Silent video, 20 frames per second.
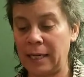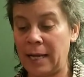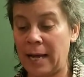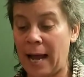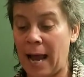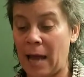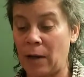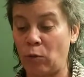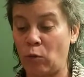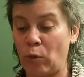
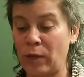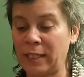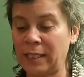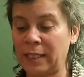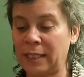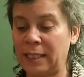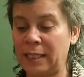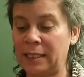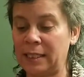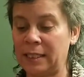and
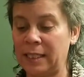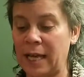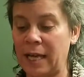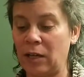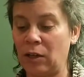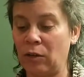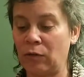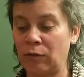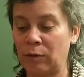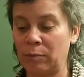whisked his
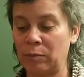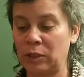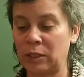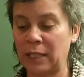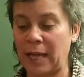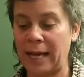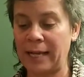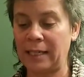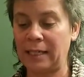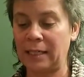tail from
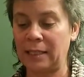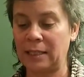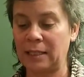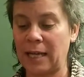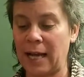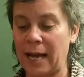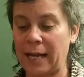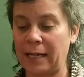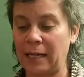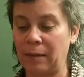side to
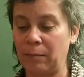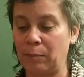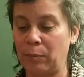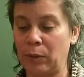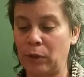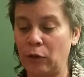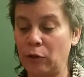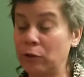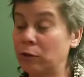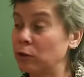side in
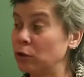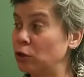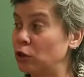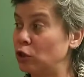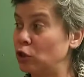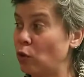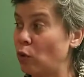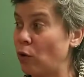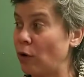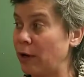pure
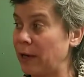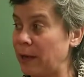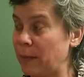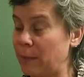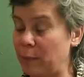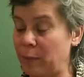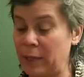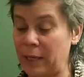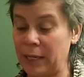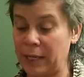joy at
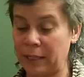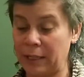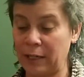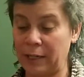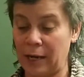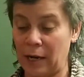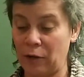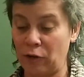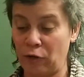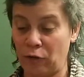being at the
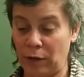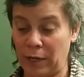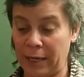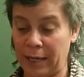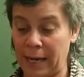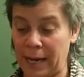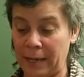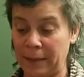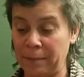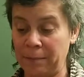country
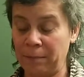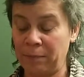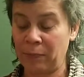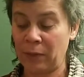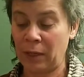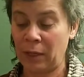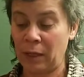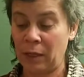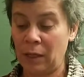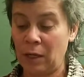again,
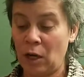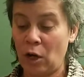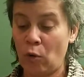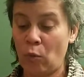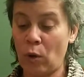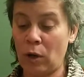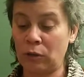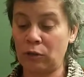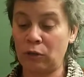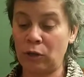
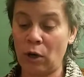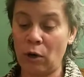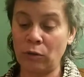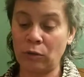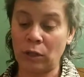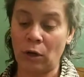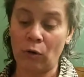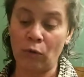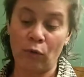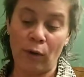while
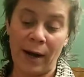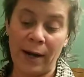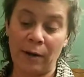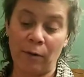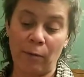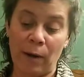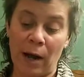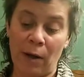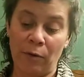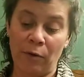Toto ran
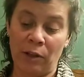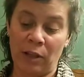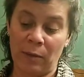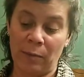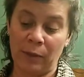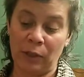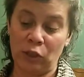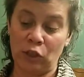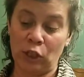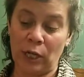around them
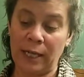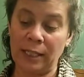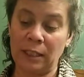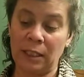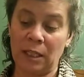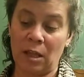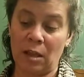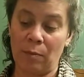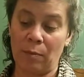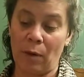and
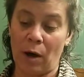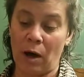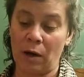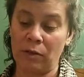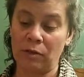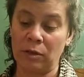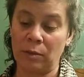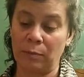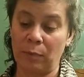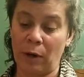chased the
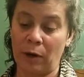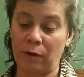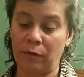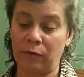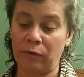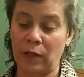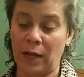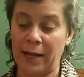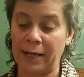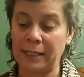moths and
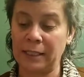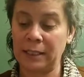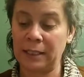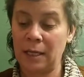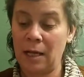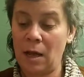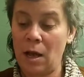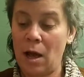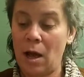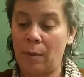butterflies,
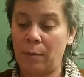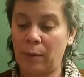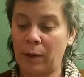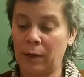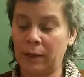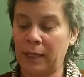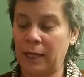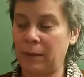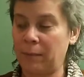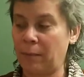
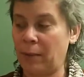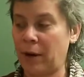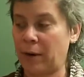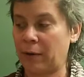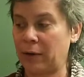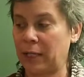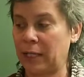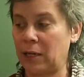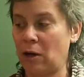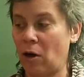barking
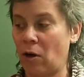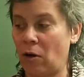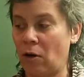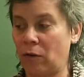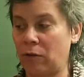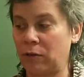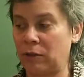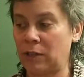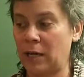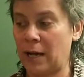merrily all
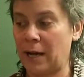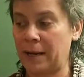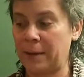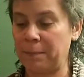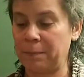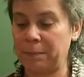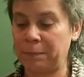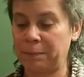the time.